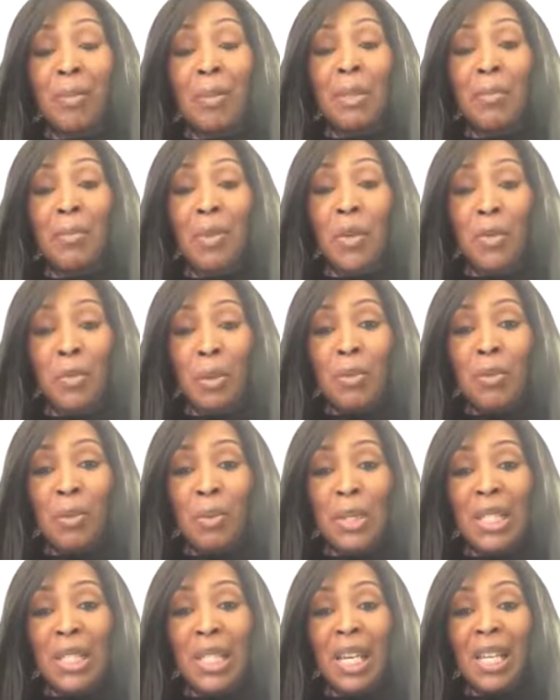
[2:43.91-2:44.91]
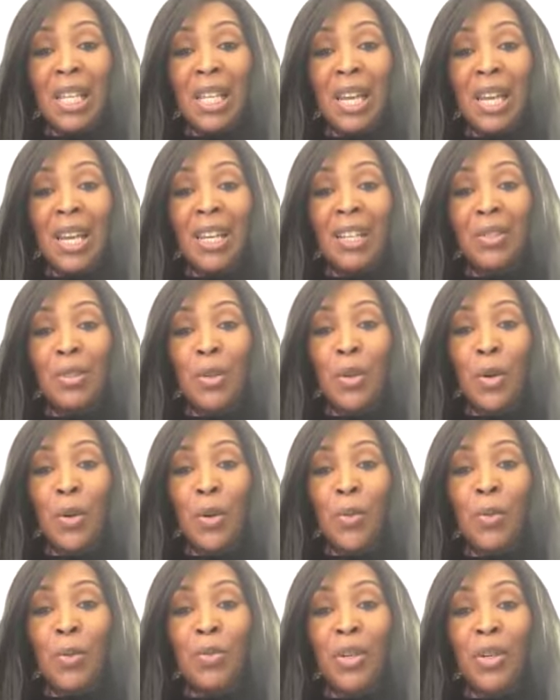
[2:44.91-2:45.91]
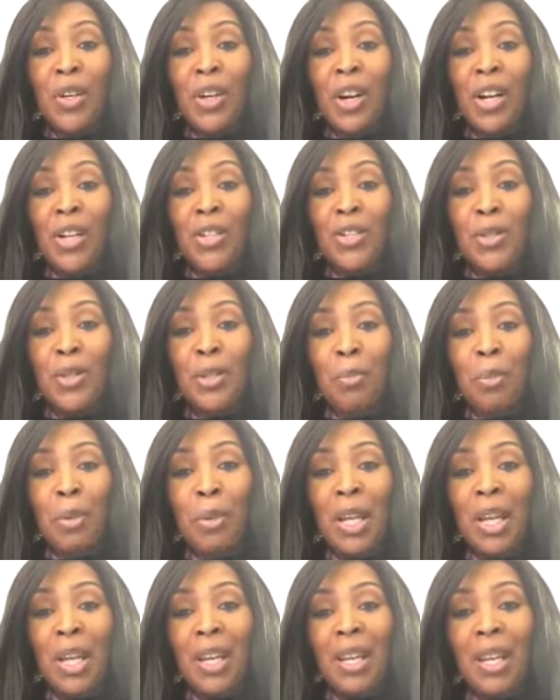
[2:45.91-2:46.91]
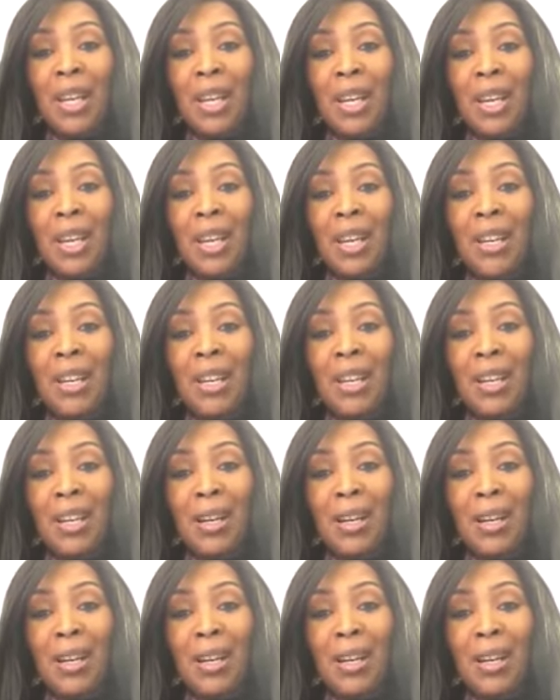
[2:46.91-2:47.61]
I mean, most people would say that, with regards to play and